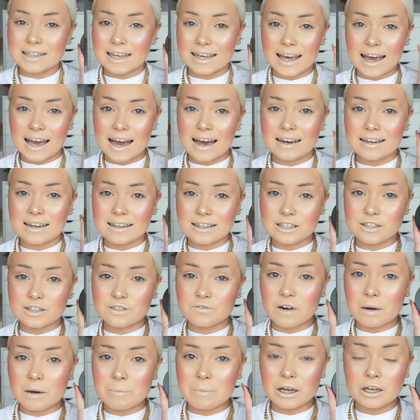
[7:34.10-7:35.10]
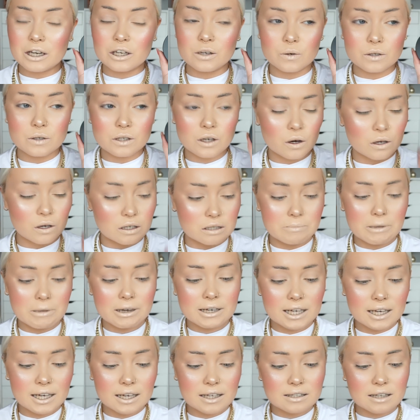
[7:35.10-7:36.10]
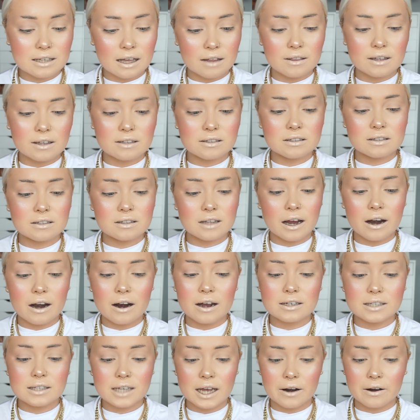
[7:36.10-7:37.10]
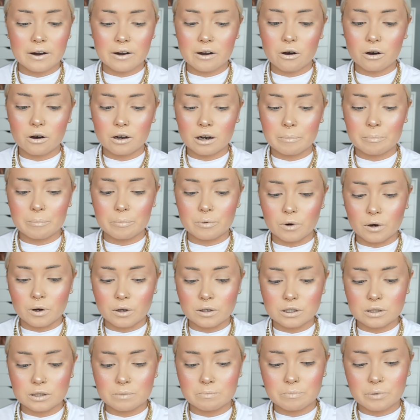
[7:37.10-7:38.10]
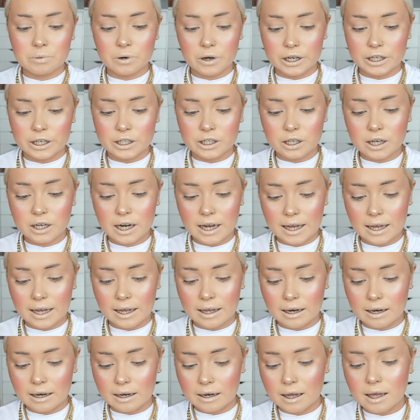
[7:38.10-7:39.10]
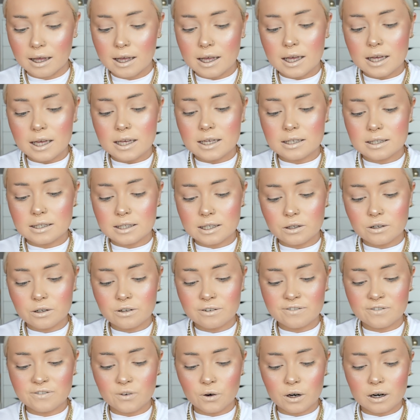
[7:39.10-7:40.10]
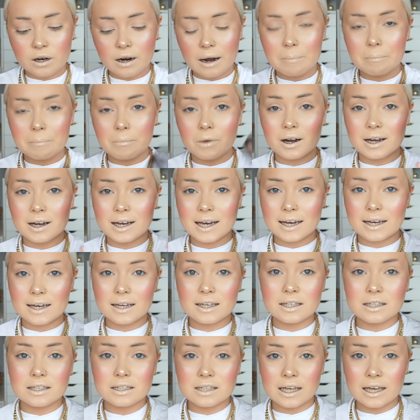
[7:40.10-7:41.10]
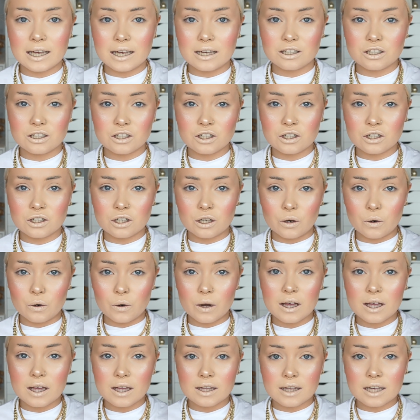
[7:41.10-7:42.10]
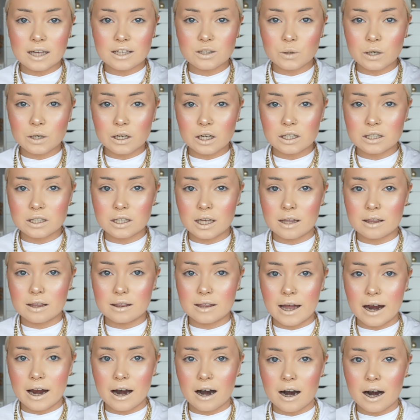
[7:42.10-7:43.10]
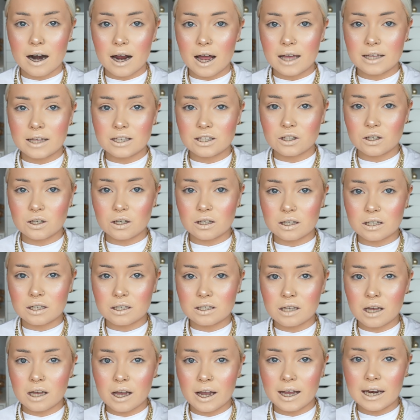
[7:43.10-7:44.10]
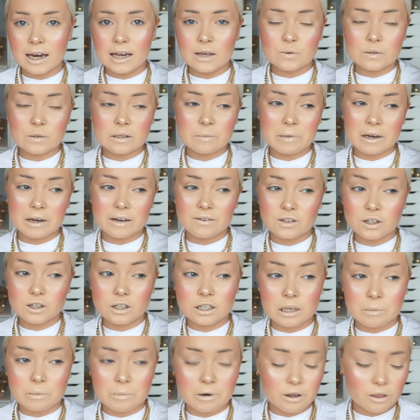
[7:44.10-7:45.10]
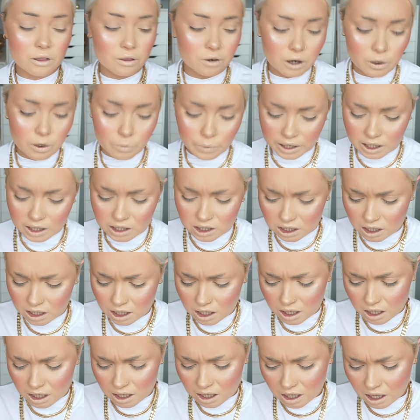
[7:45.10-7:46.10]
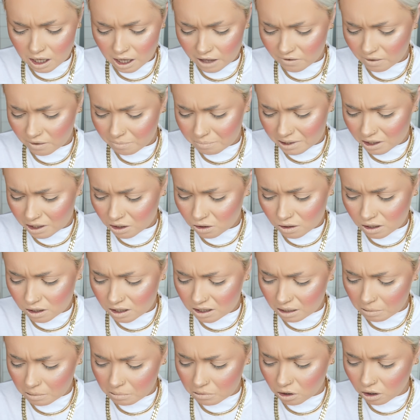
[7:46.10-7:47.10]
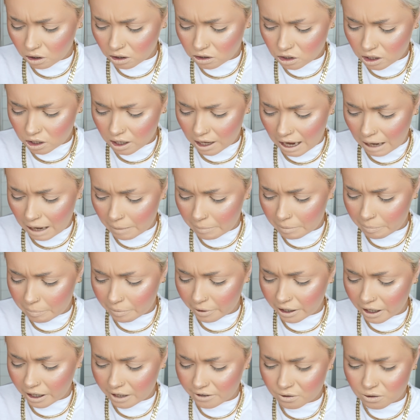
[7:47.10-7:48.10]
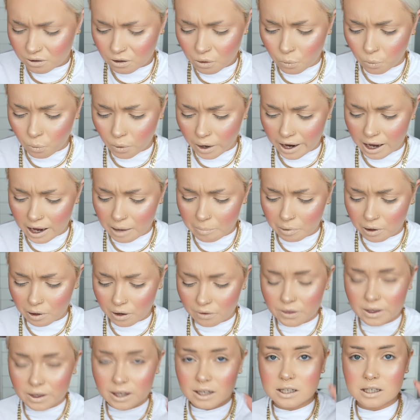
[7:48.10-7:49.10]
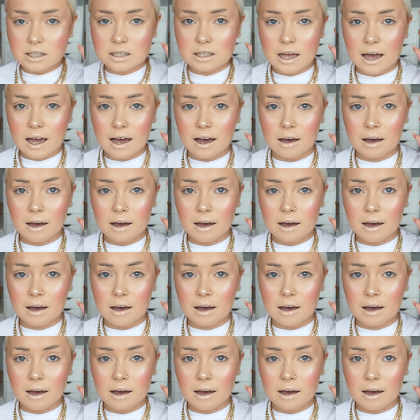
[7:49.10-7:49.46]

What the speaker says: Again, this is from Note Cosmetics, and this is their Terracotta Bronzing Powder in 04 Mocha Taste. So that's what it looks like there. It's got the tiniest wee bit of shimmer through it, which, if I'm being honest, I'm not too happy about it. I don't know why I bought this.